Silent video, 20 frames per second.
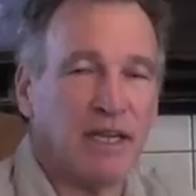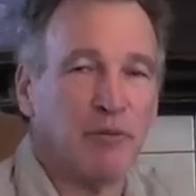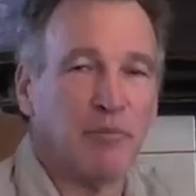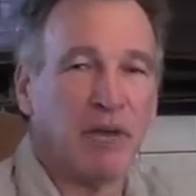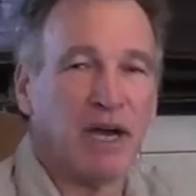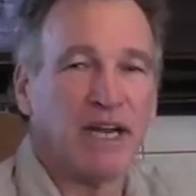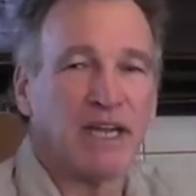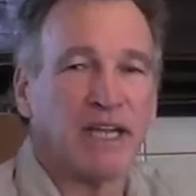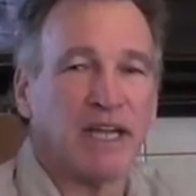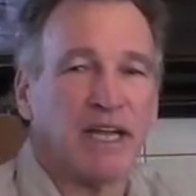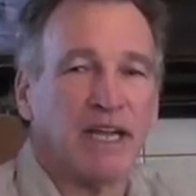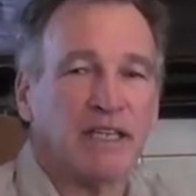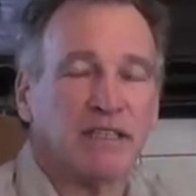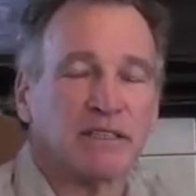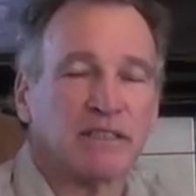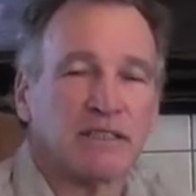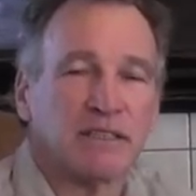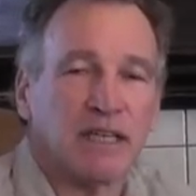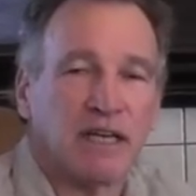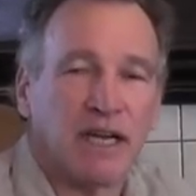In my
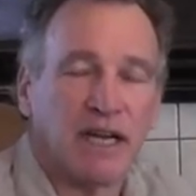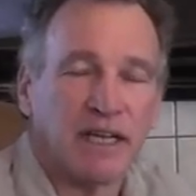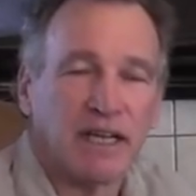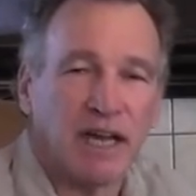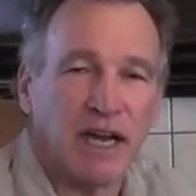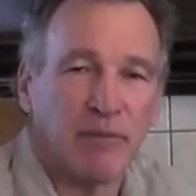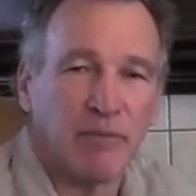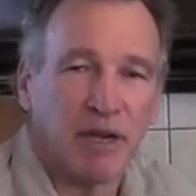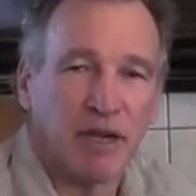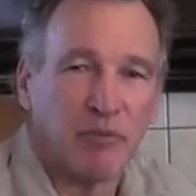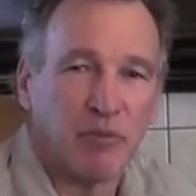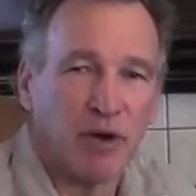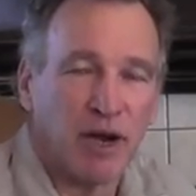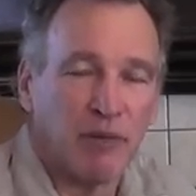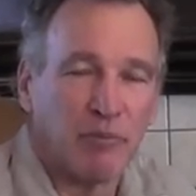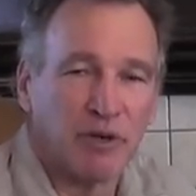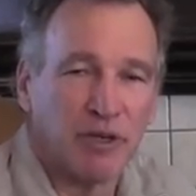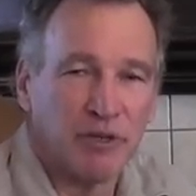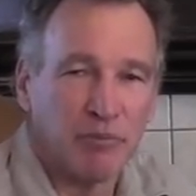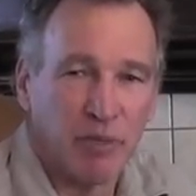case, I got my
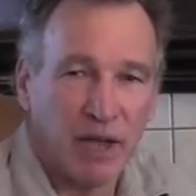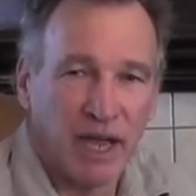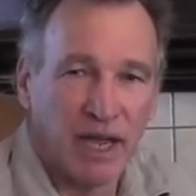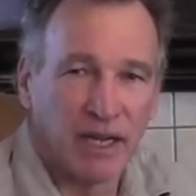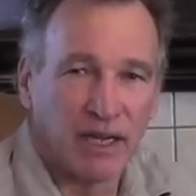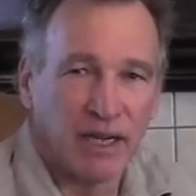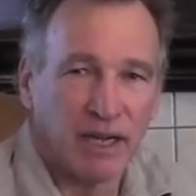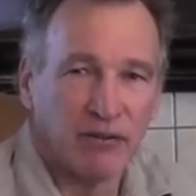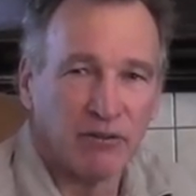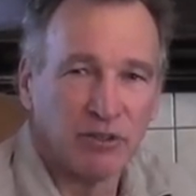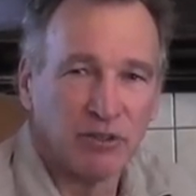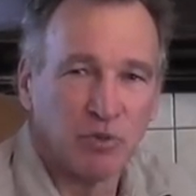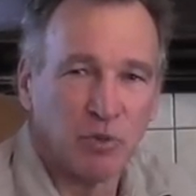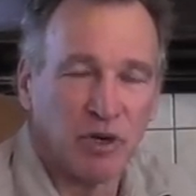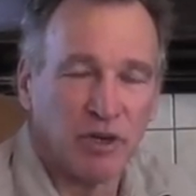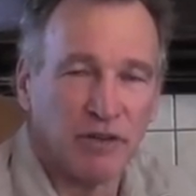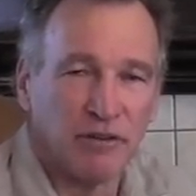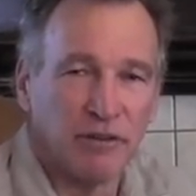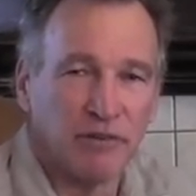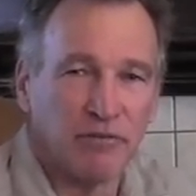property back. I was
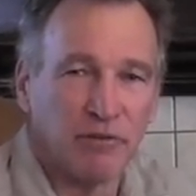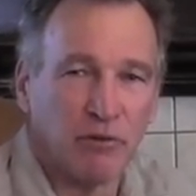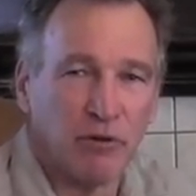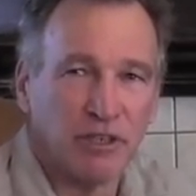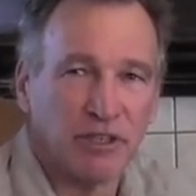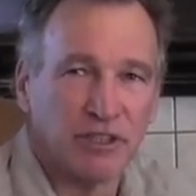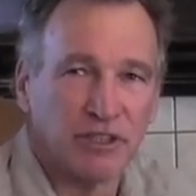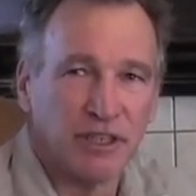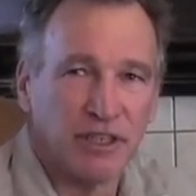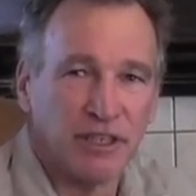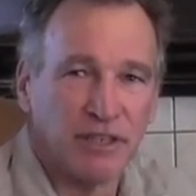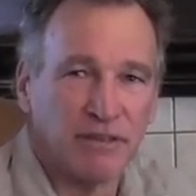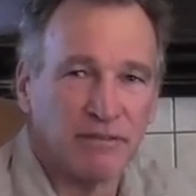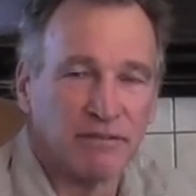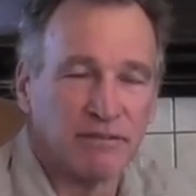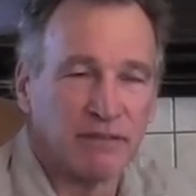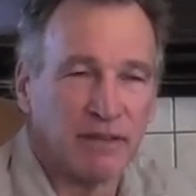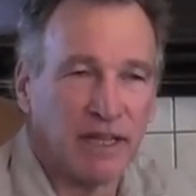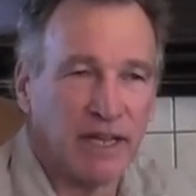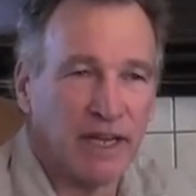one of the
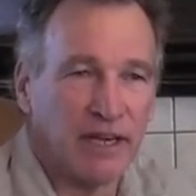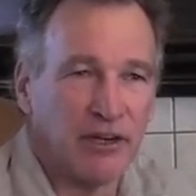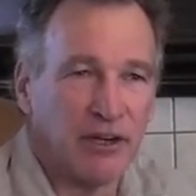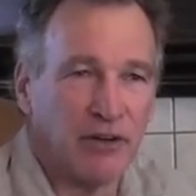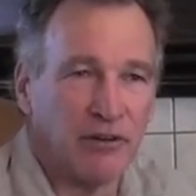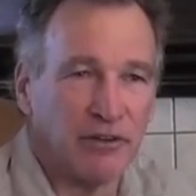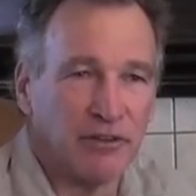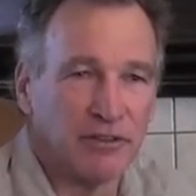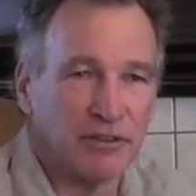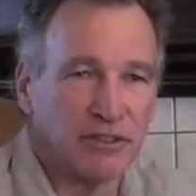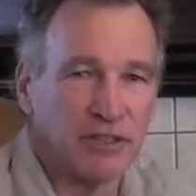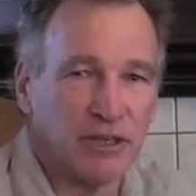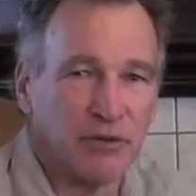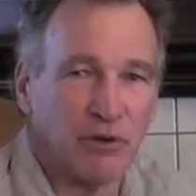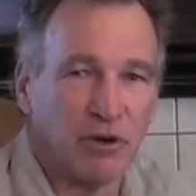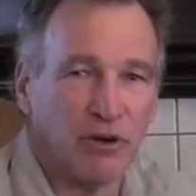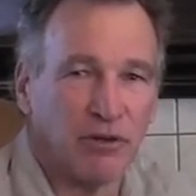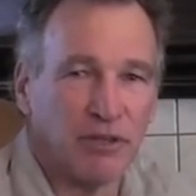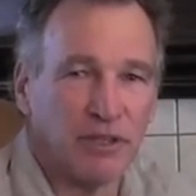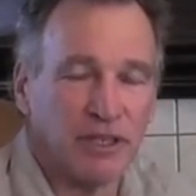fortunate landowners. There
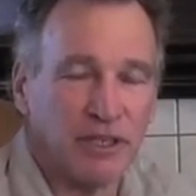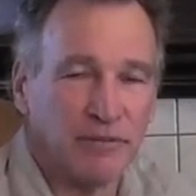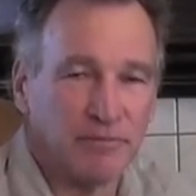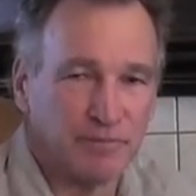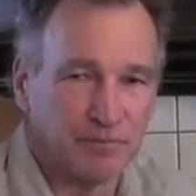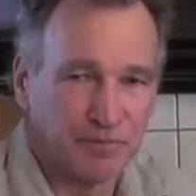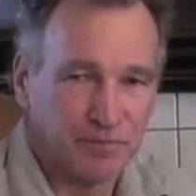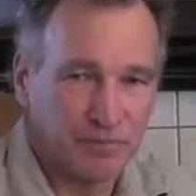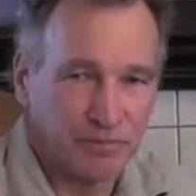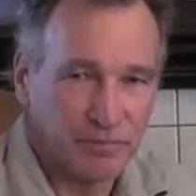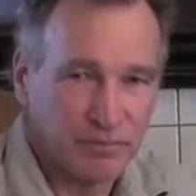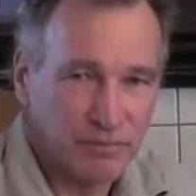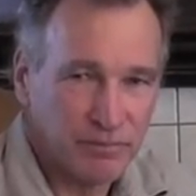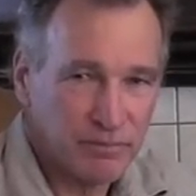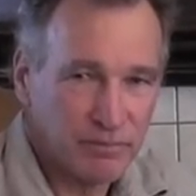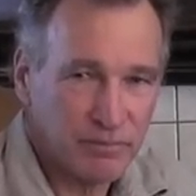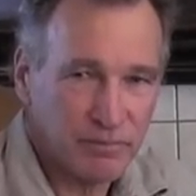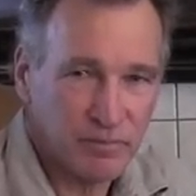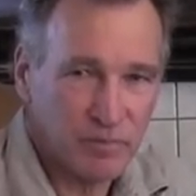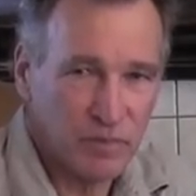were only
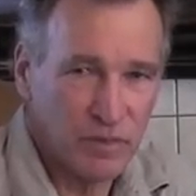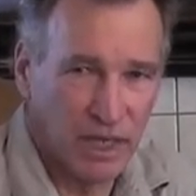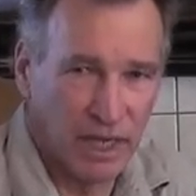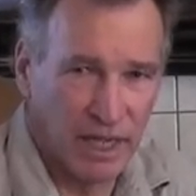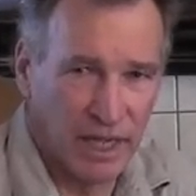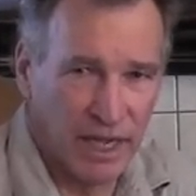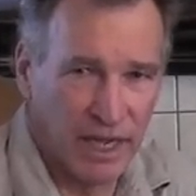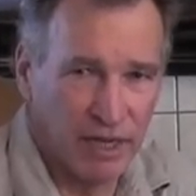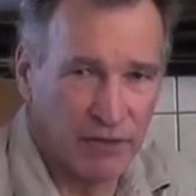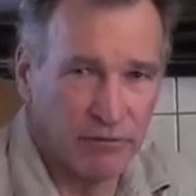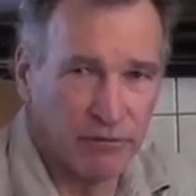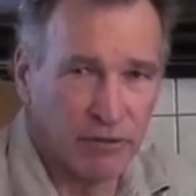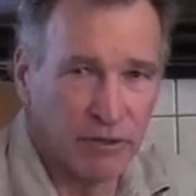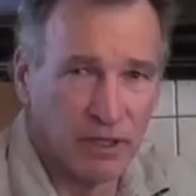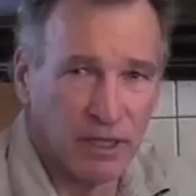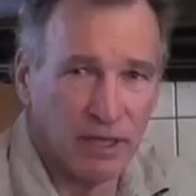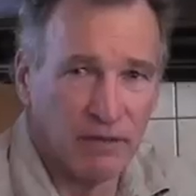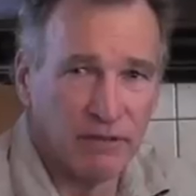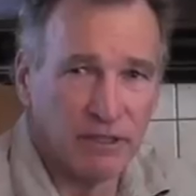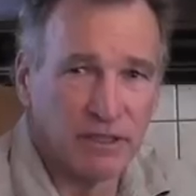a
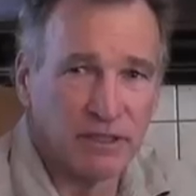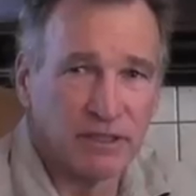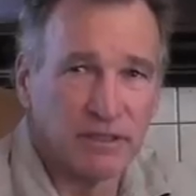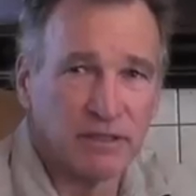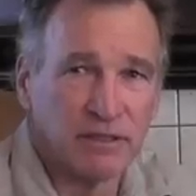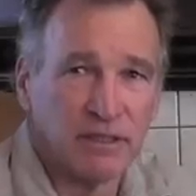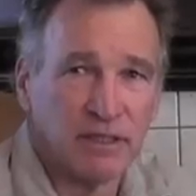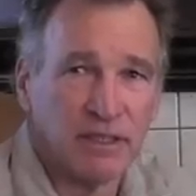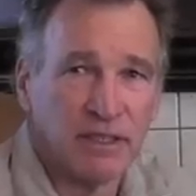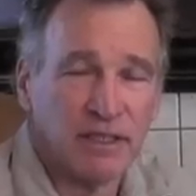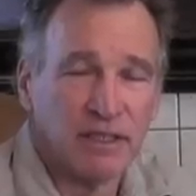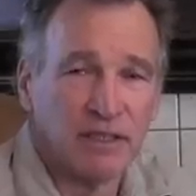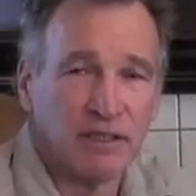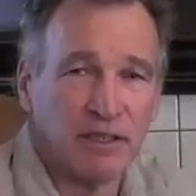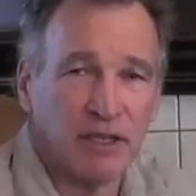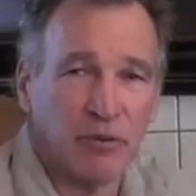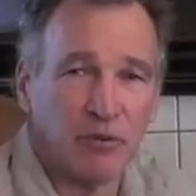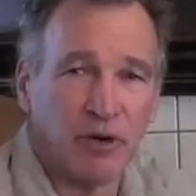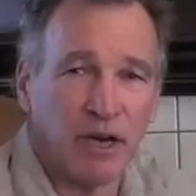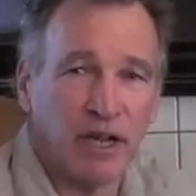handful of us
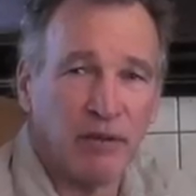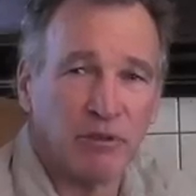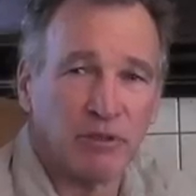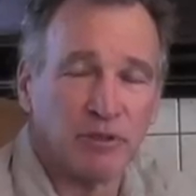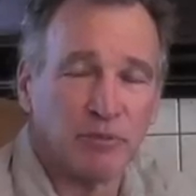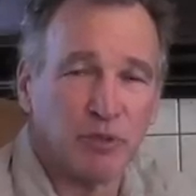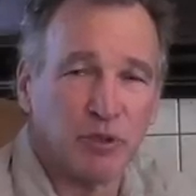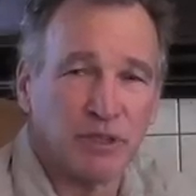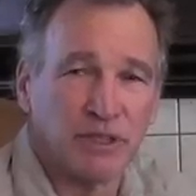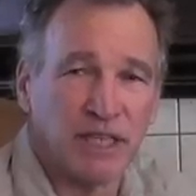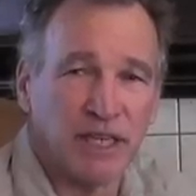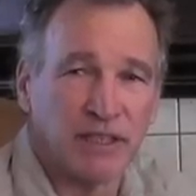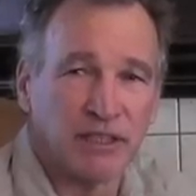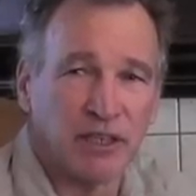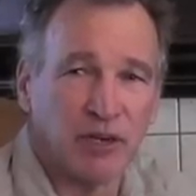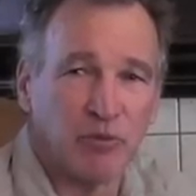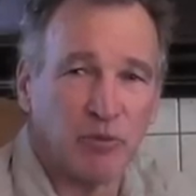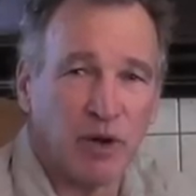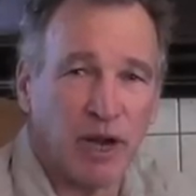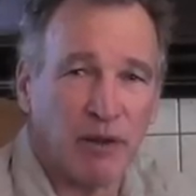that were able to
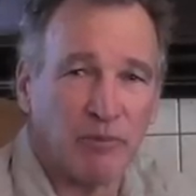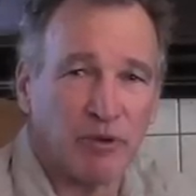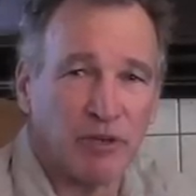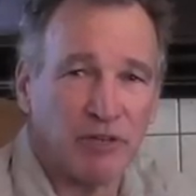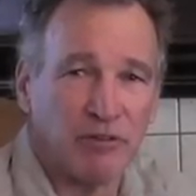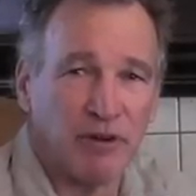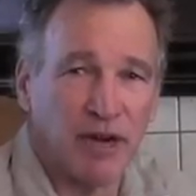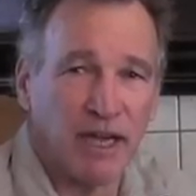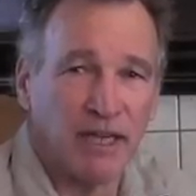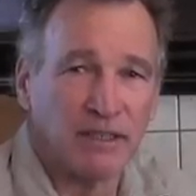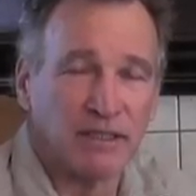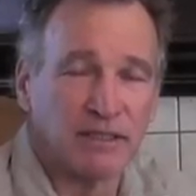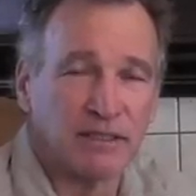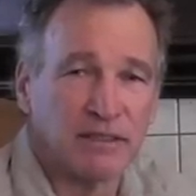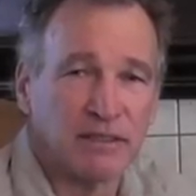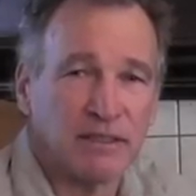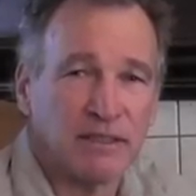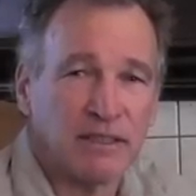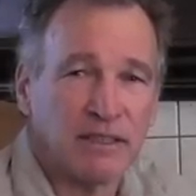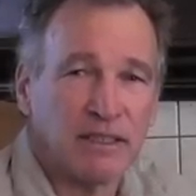protect our property
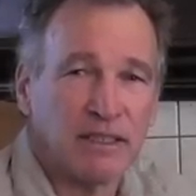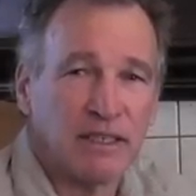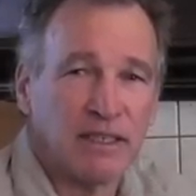rights.